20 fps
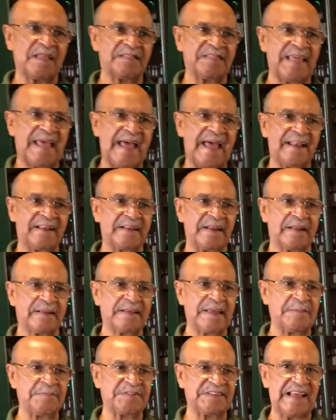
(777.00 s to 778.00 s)
that
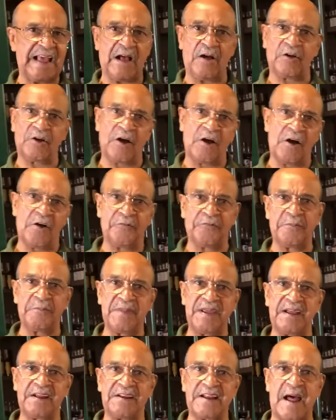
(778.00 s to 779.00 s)
keeps the alcohol from
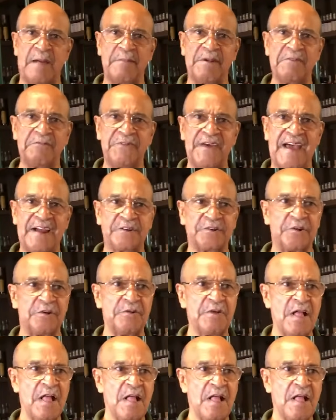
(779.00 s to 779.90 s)
being a dominant factor,